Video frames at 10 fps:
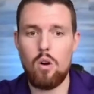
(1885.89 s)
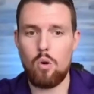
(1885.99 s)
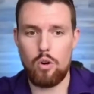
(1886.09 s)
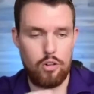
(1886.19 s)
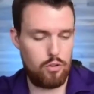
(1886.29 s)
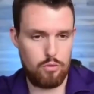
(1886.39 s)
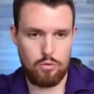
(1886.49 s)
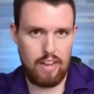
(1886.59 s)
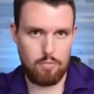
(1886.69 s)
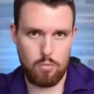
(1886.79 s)
or do you
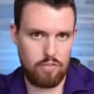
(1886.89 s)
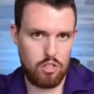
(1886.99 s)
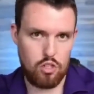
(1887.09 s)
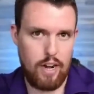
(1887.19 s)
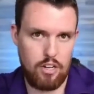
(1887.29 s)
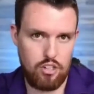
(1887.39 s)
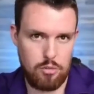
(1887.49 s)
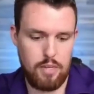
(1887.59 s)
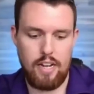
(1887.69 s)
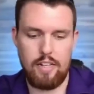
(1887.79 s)
have more of a strategy
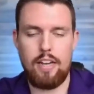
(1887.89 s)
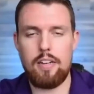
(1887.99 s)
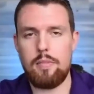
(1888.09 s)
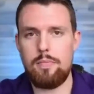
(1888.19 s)
beyond that?